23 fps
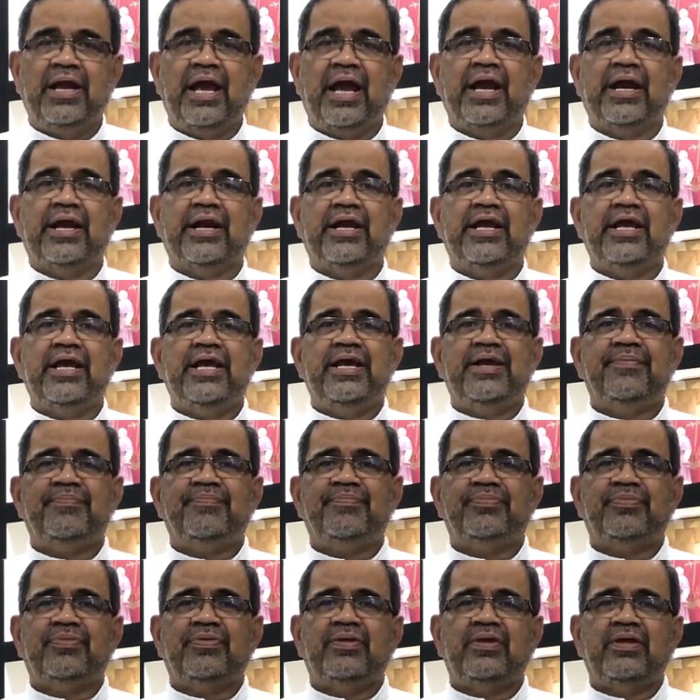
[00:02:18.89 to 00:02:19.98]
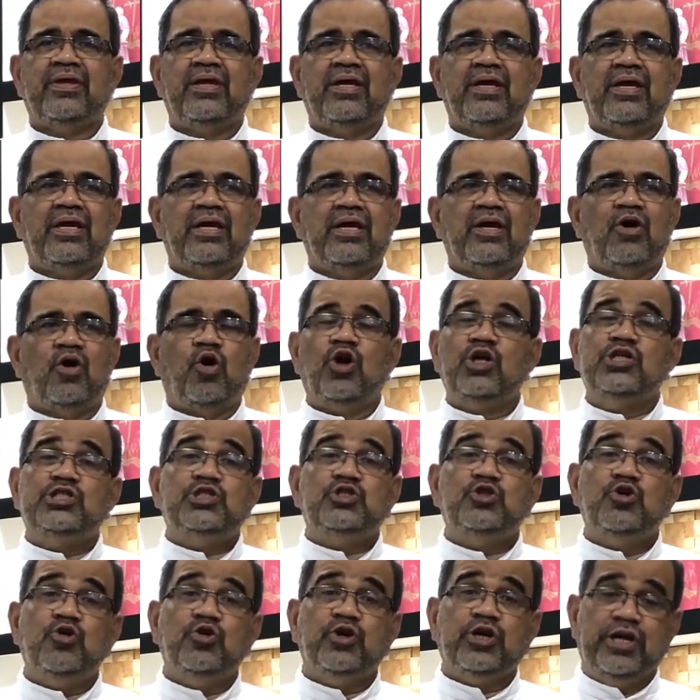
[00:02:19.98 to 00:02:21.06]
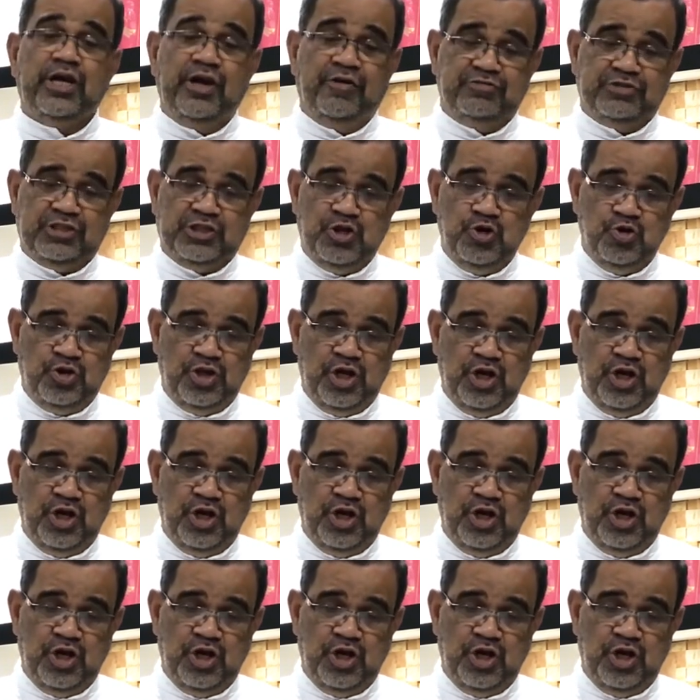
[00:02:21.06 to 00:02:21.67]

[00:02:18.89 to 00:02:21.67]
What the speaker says: diary also gives you